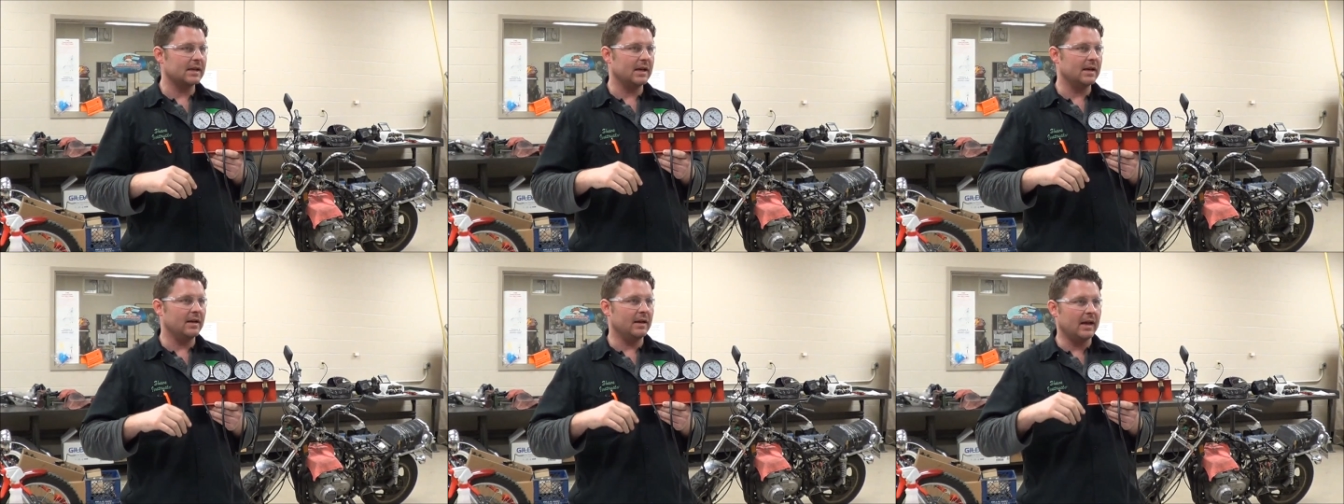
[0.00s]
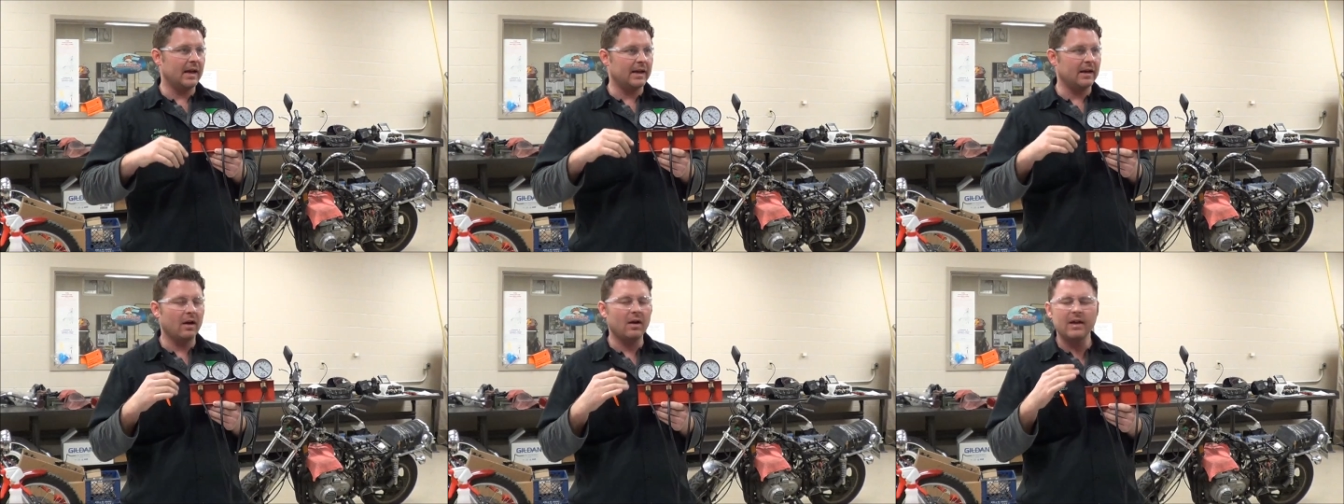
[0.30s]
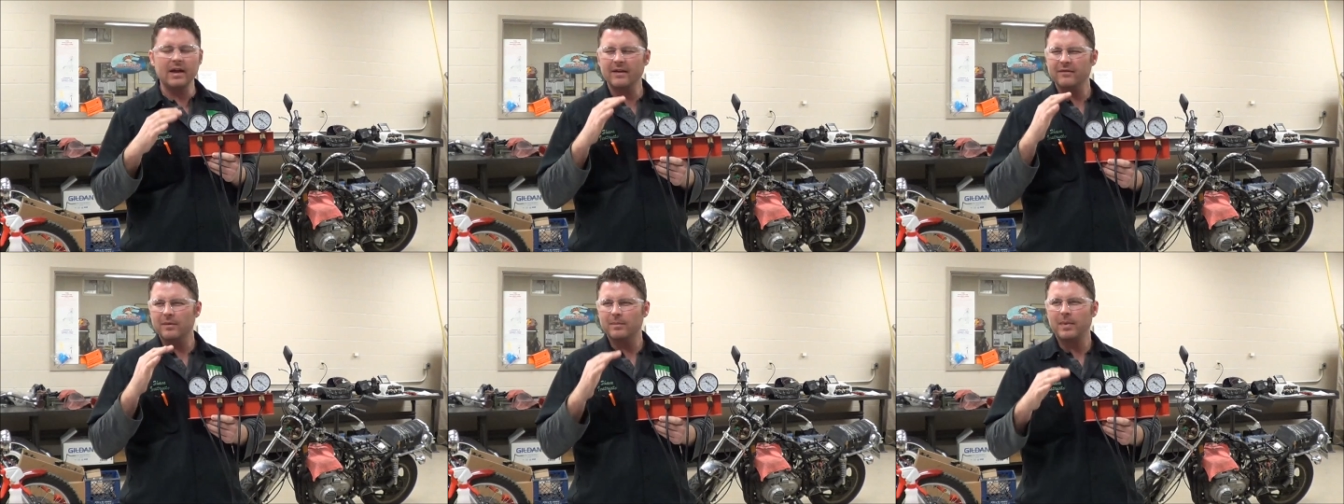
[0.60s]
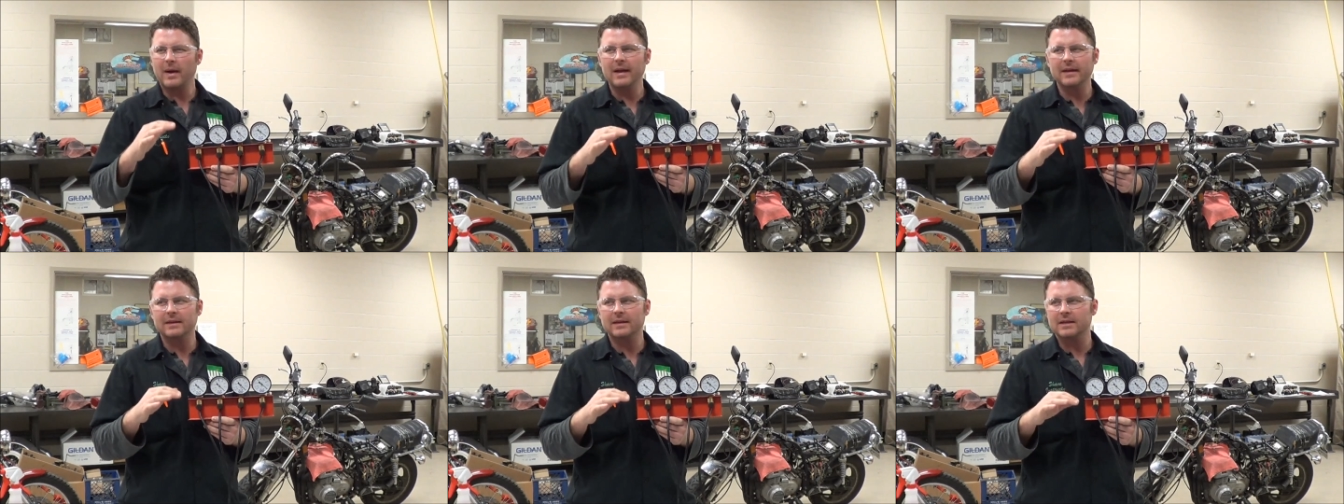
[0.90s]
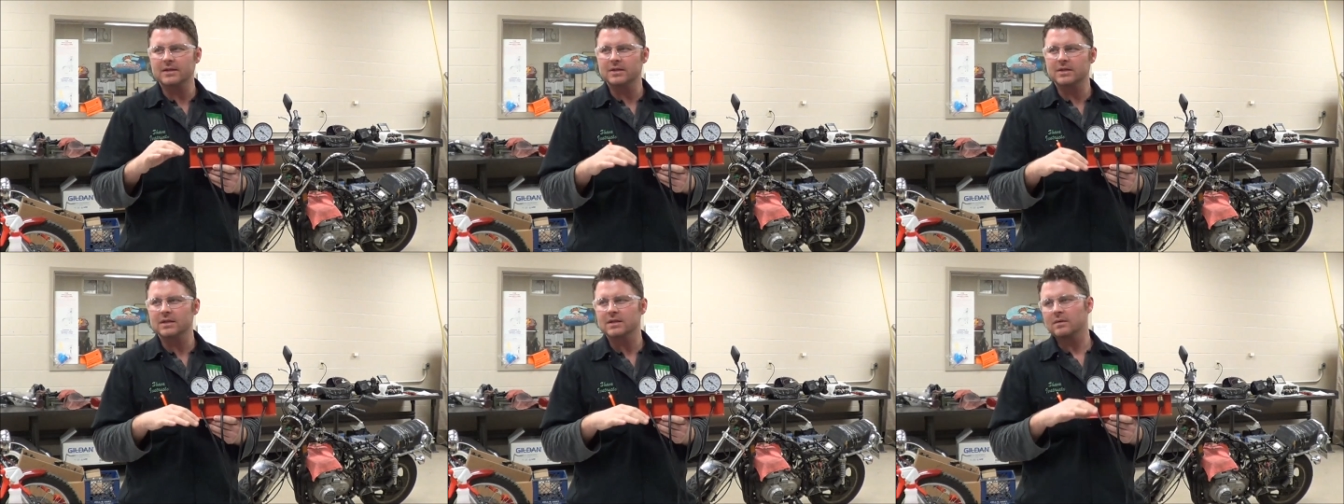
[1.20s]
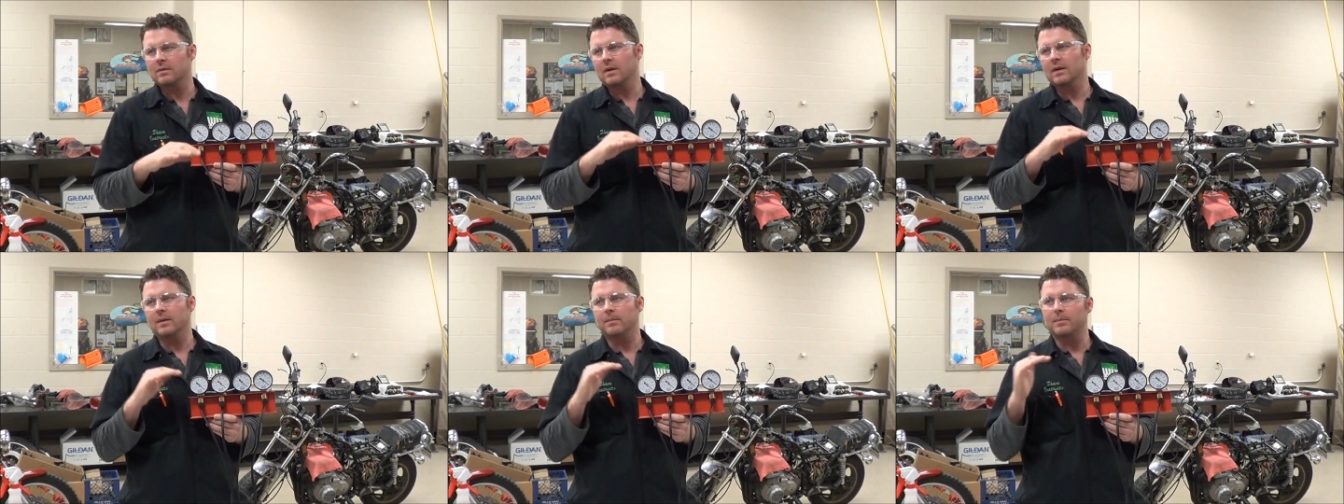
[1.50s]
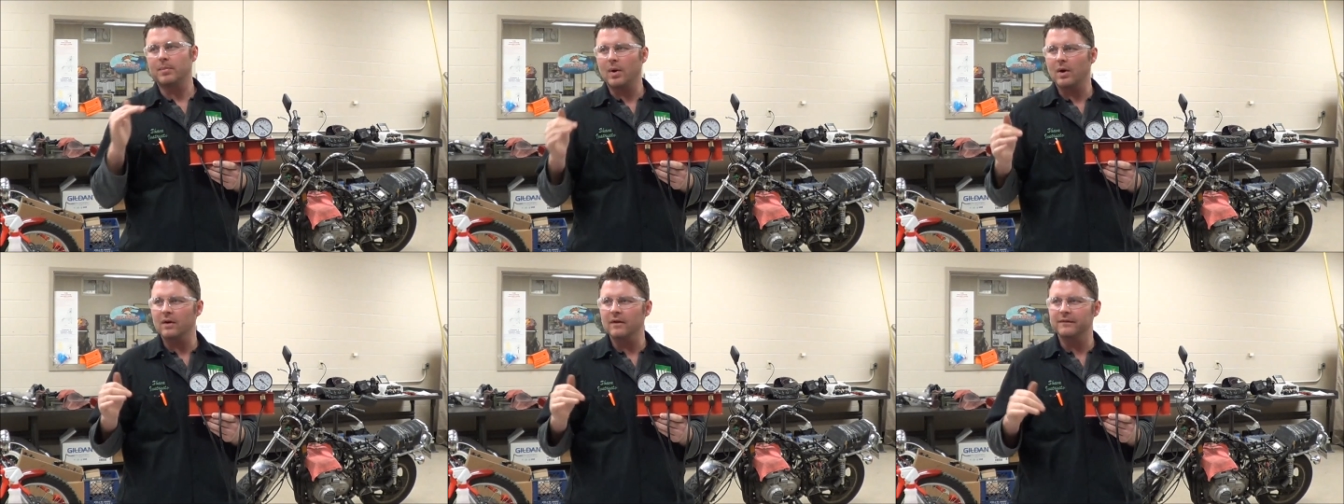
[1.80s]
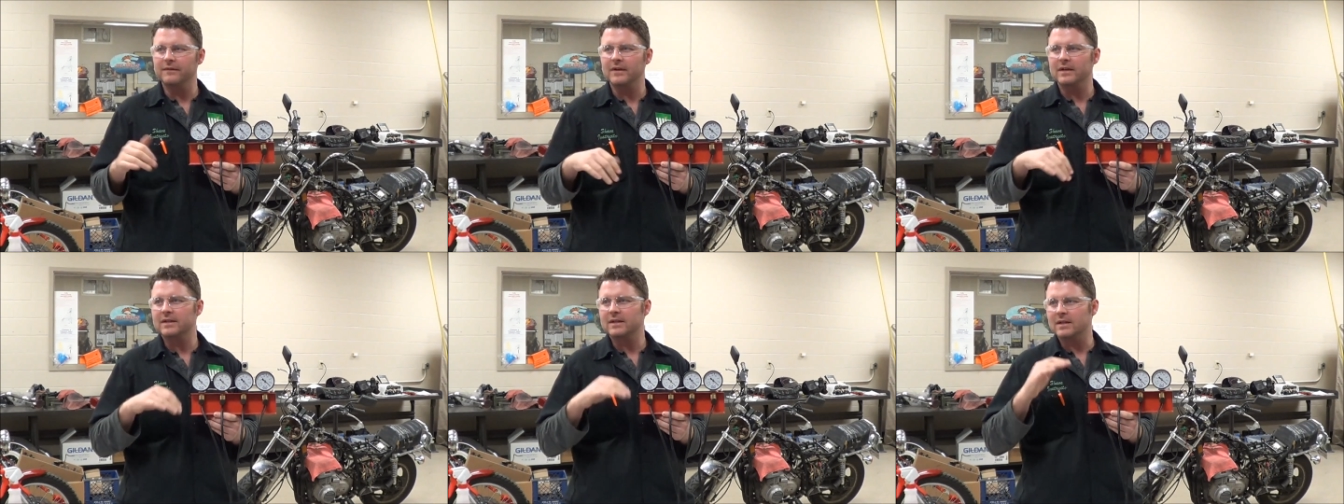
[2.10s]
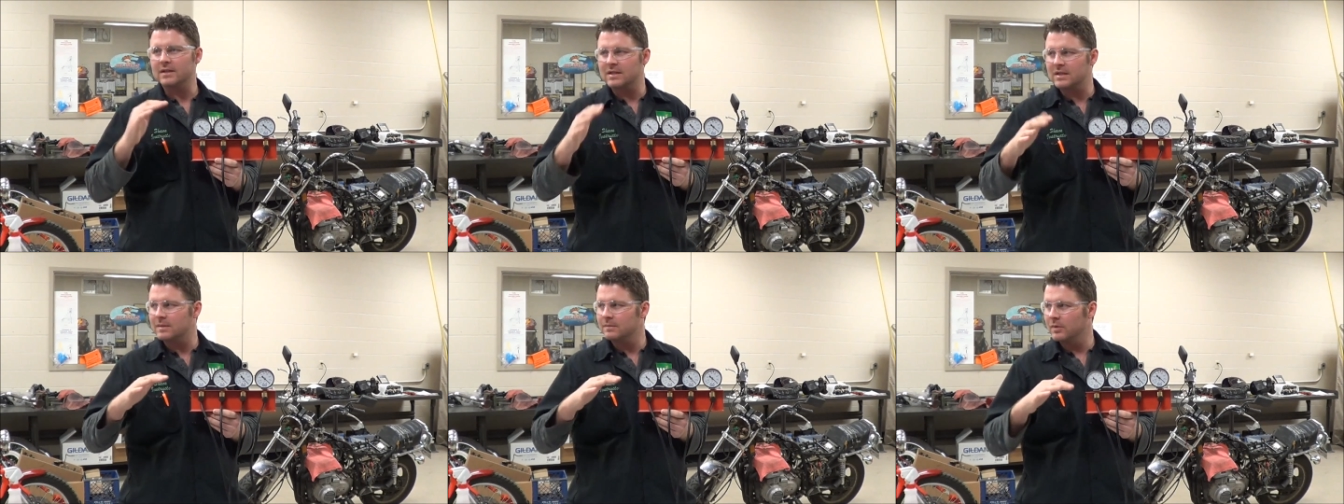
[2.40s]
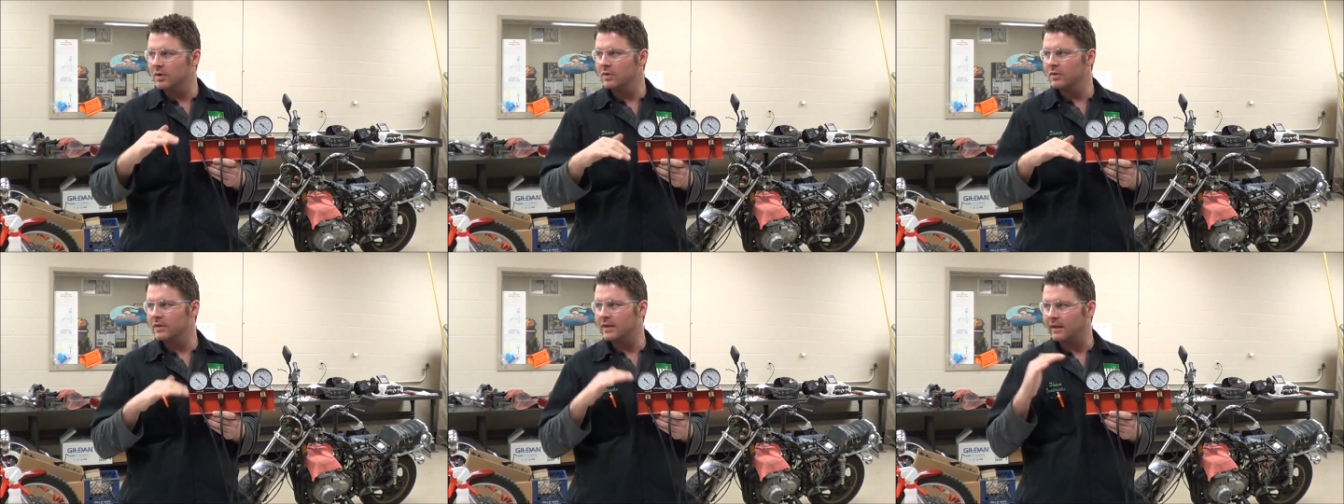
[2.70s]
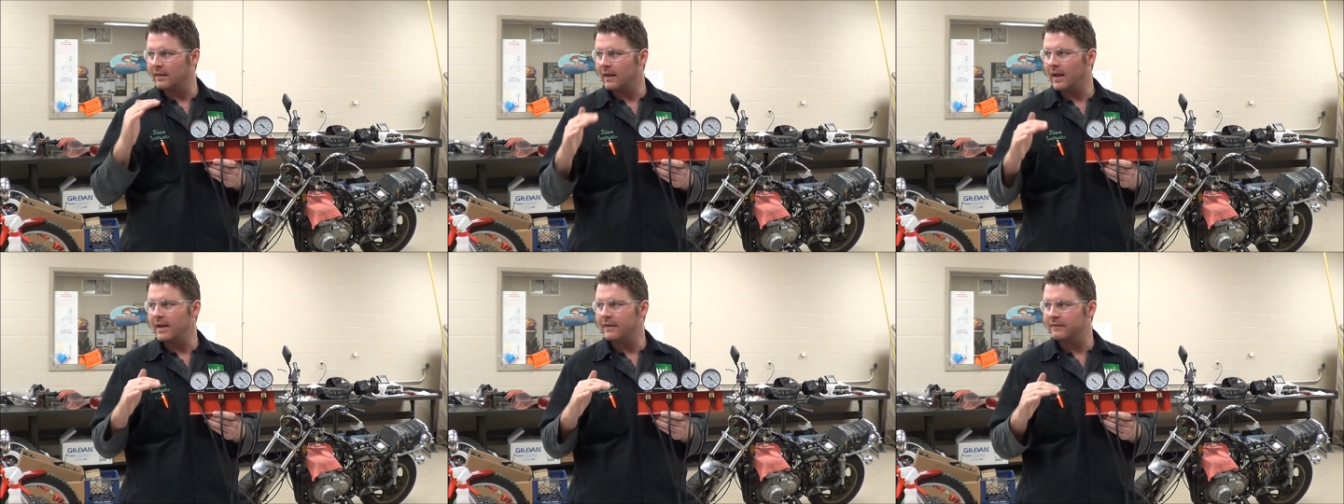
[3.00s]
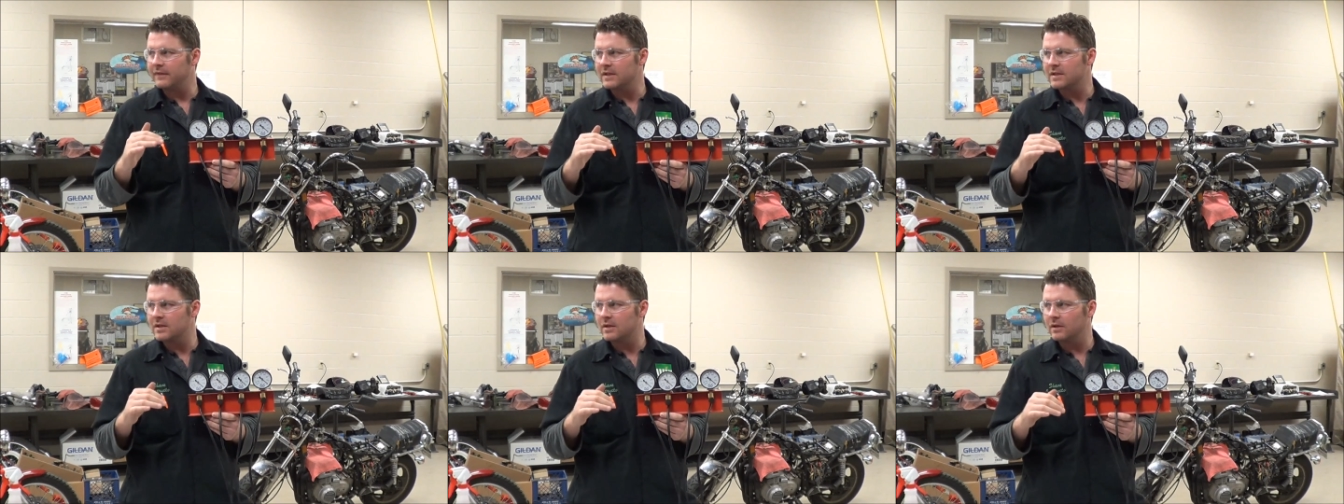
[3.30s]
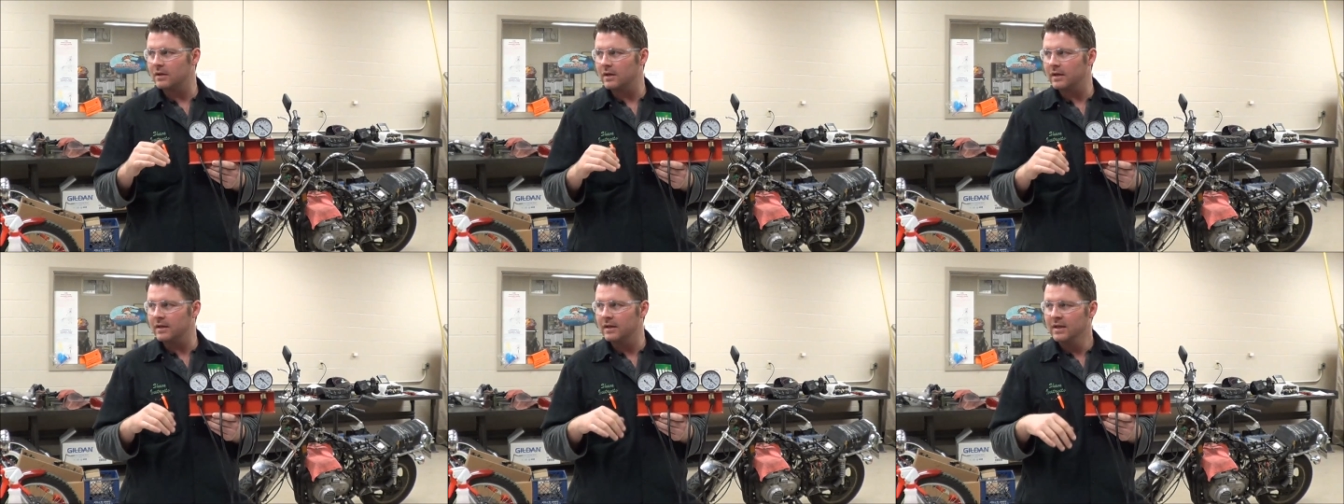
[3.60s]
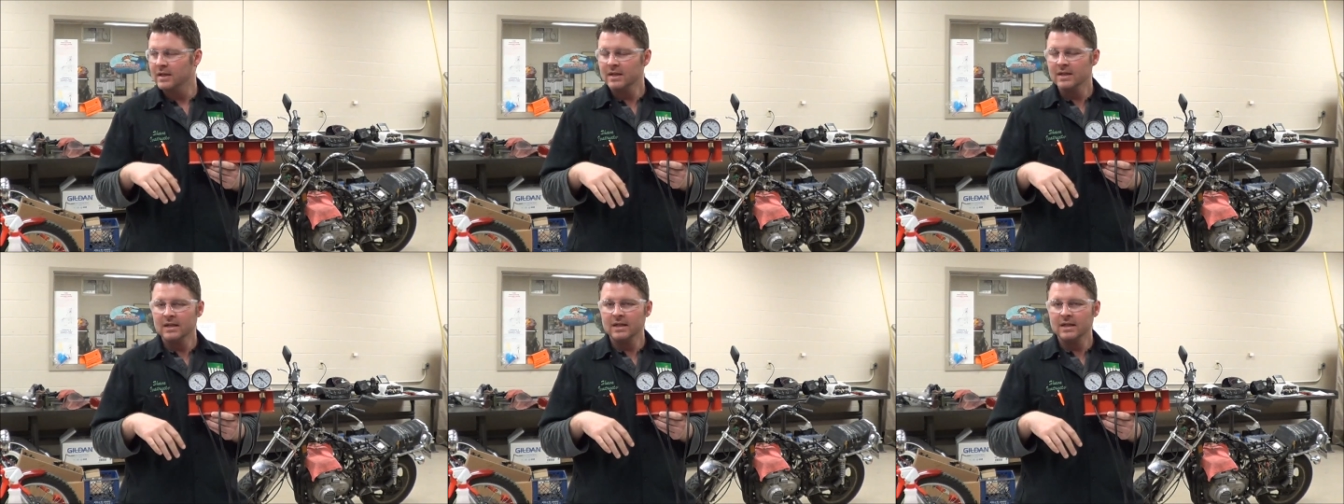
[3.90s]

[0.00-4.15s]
and, and I'll have a bike that's just running perfect and smooth and life is good,